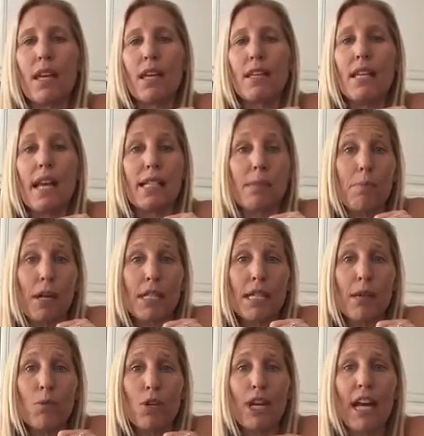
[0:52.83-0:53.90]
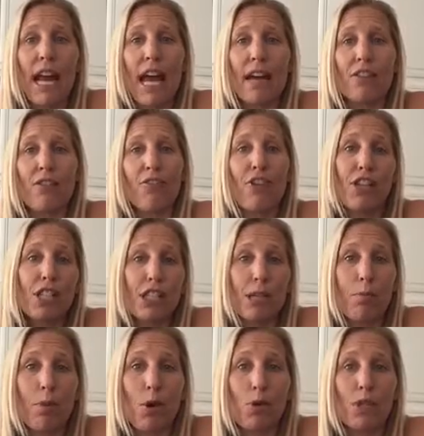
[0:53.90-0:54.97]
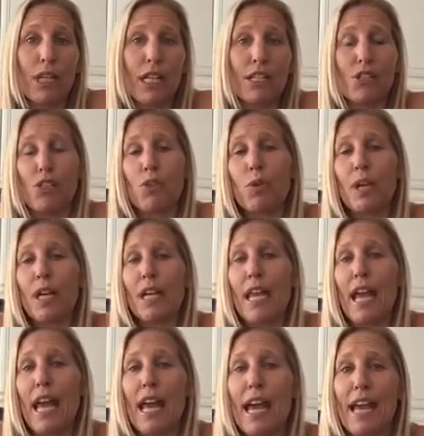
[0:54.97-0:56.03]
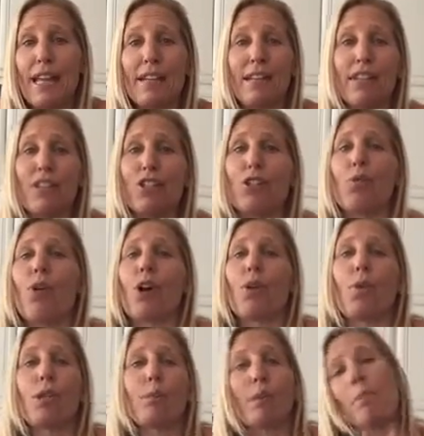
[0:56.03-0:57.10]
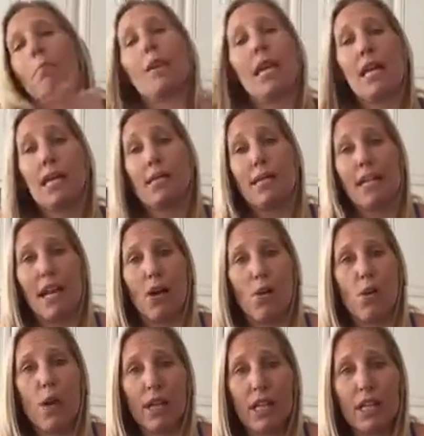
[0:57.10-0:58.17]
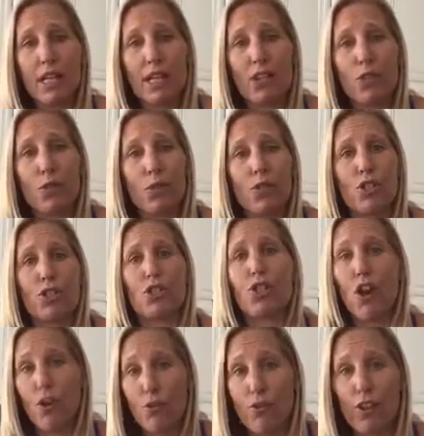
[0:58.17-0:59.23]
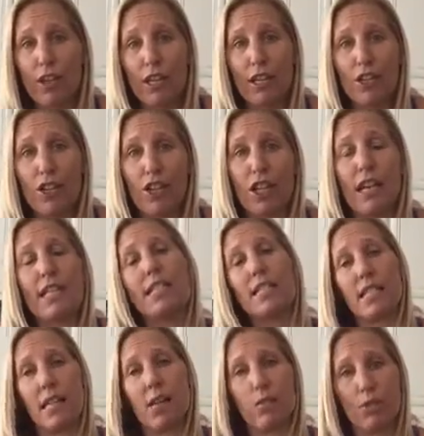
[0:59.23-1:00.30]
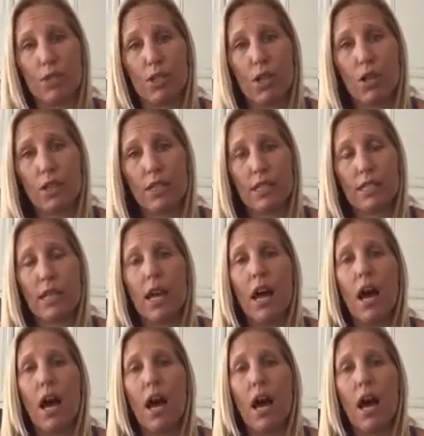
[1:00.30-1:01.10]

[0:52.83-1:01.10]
Next Monday, we're going to add the fitness component into it, and you are going to be amazed at how quickly you start feeling good and seeing results.